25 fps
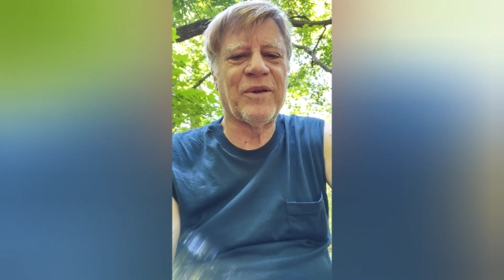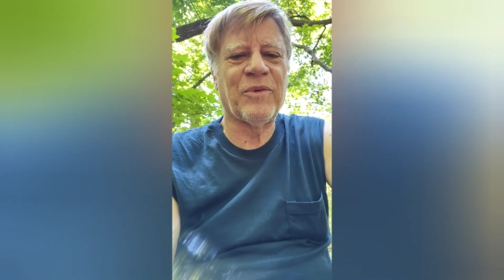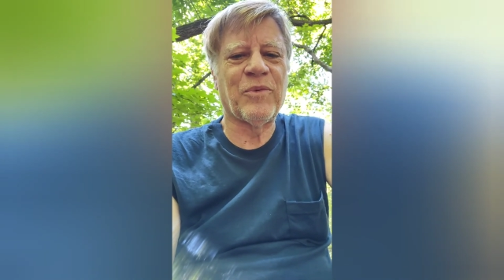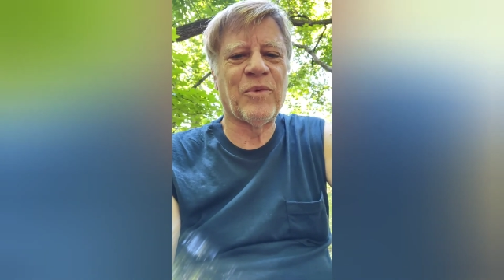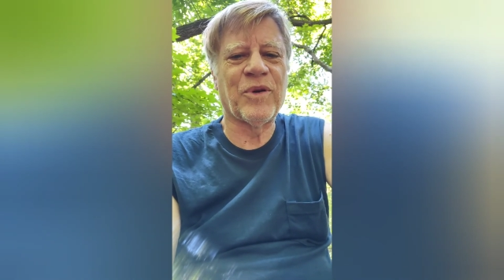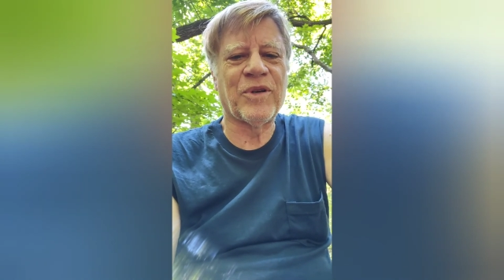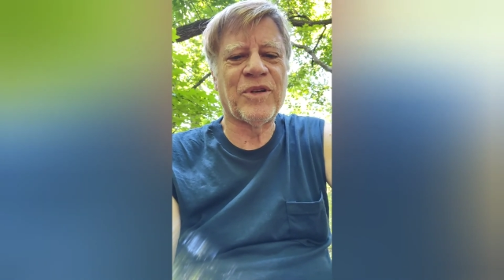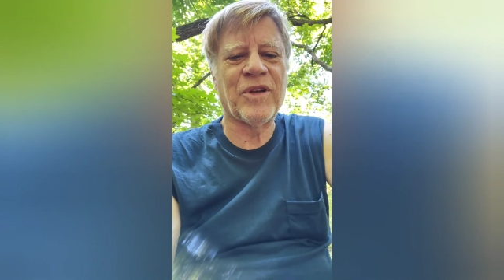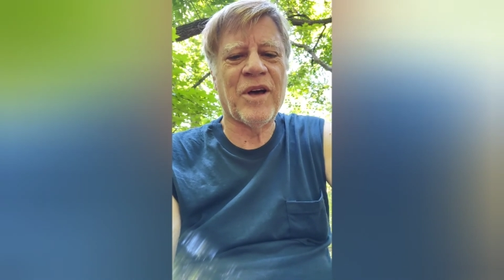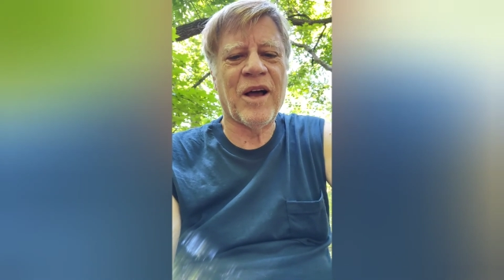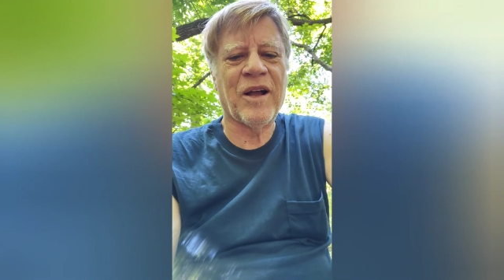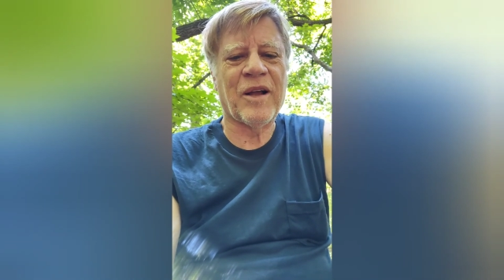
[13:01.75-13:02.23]
and
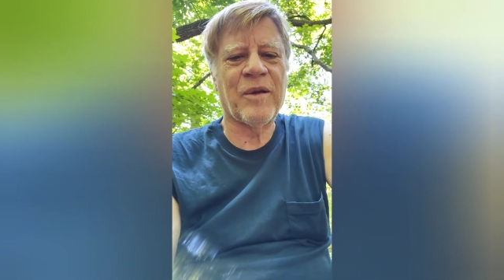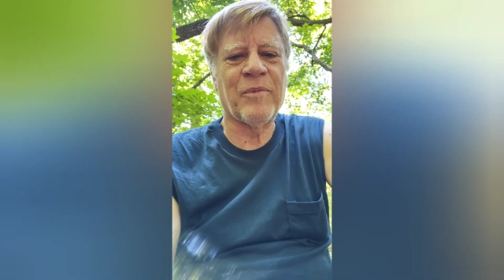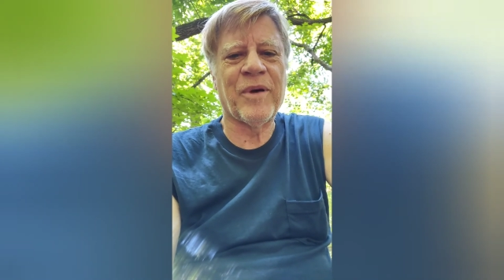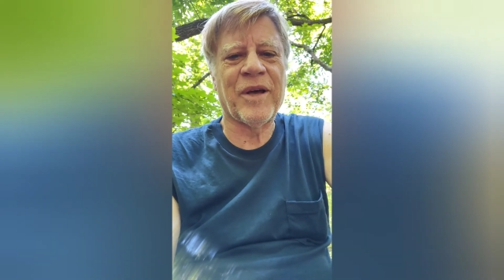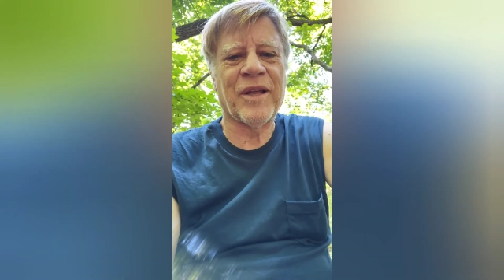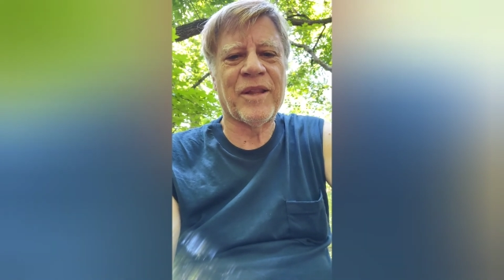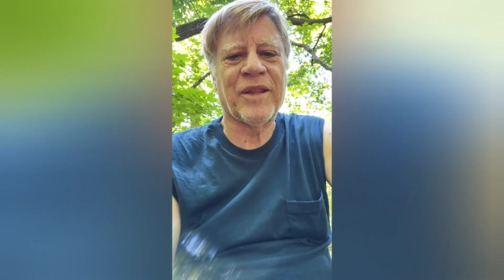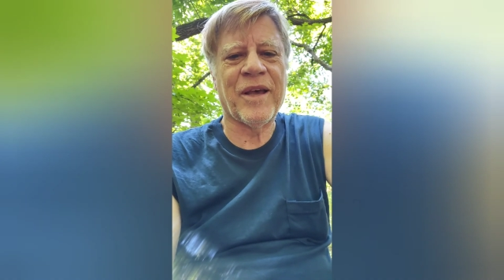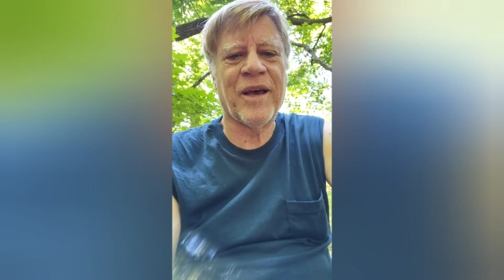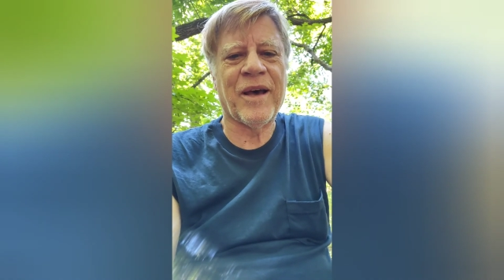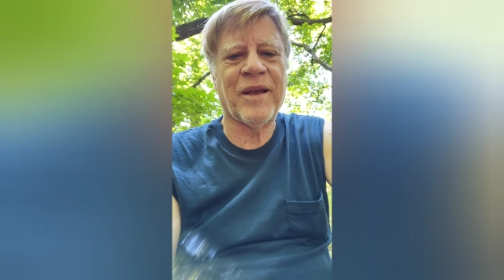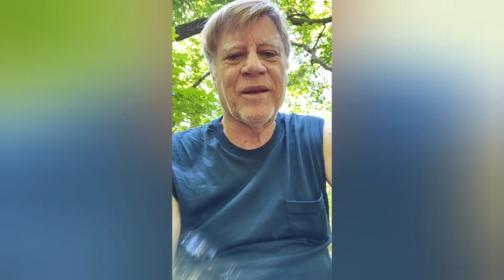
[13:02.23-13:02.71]
we'll talk
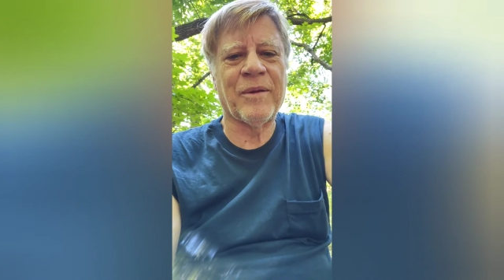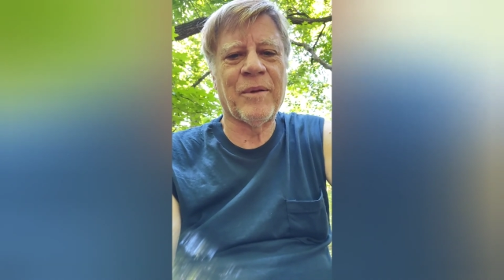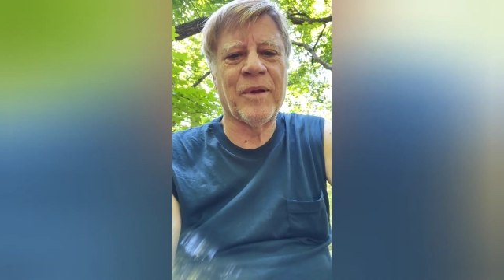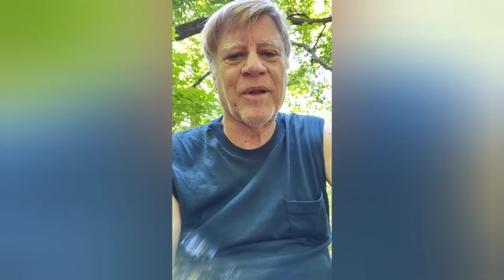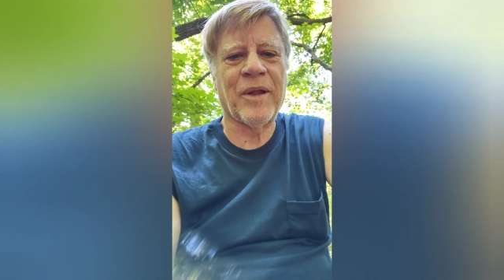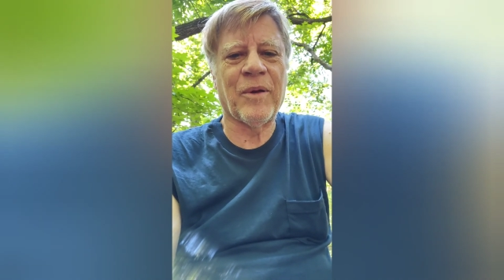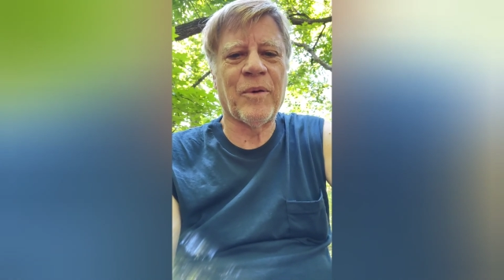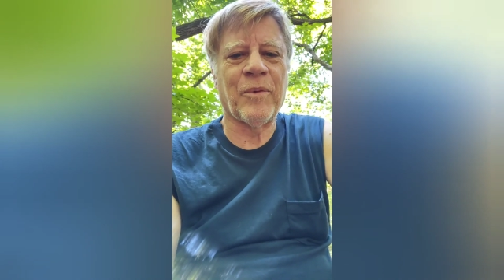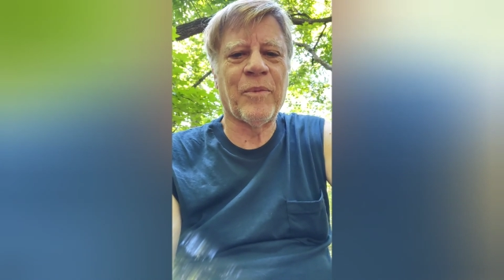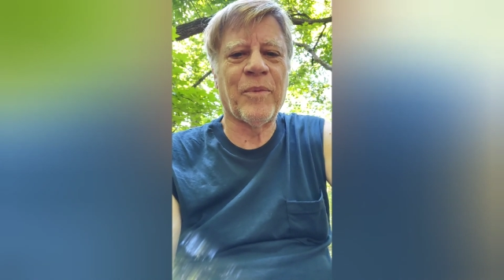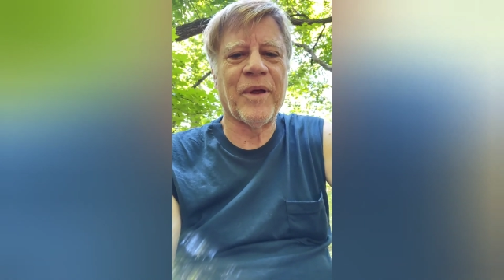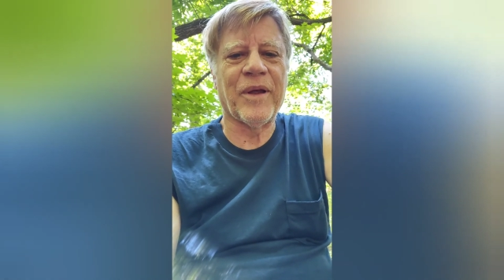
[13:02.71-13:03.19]
about that in a
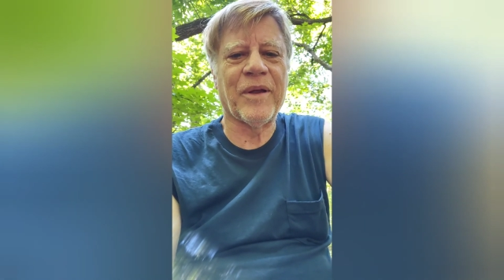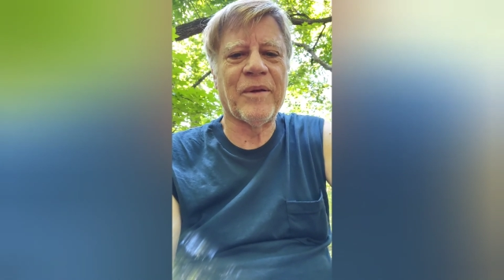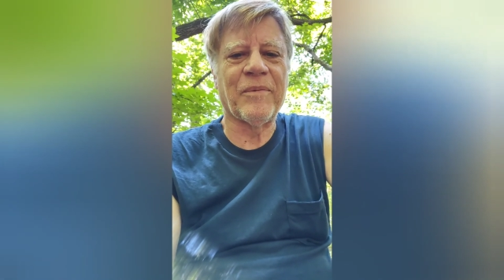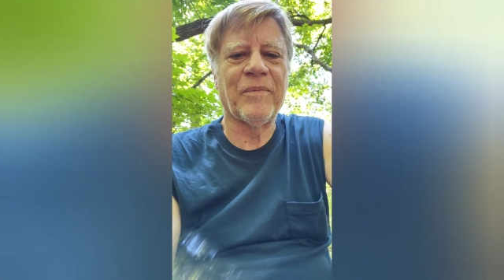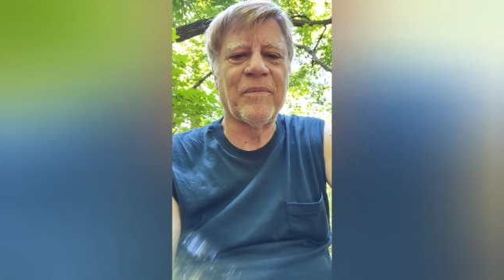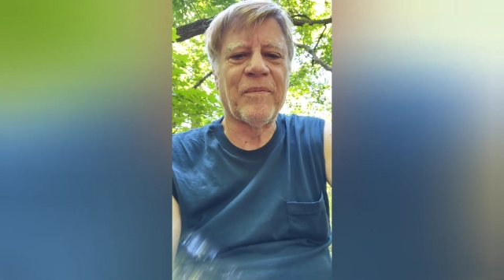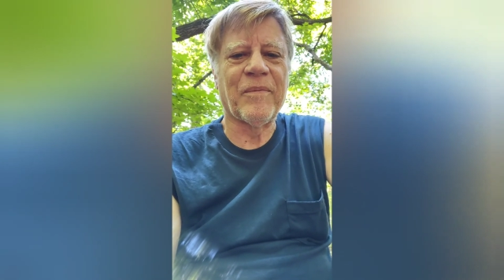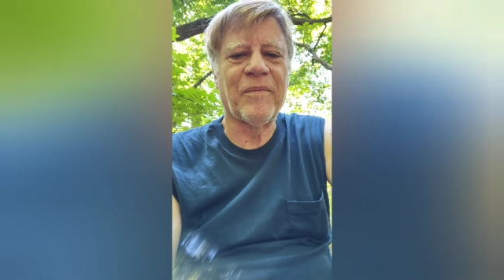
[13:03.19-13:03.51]
little bit.